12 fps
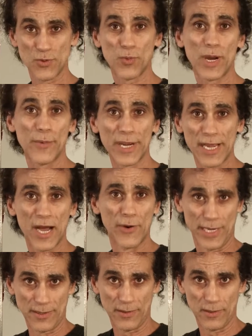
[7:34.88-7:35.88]
where we're
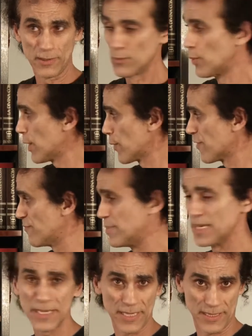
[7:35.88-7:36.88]
going, where we've
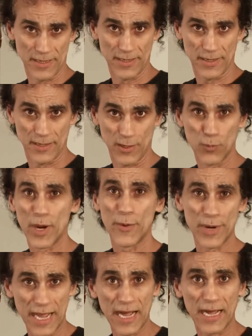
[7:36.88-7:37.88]
been,
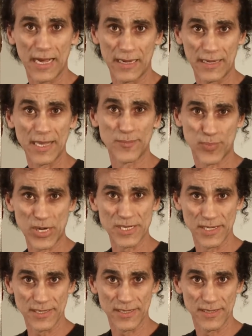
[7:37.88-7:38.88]
where we are at
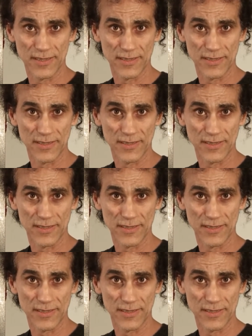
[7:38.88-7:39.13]
present.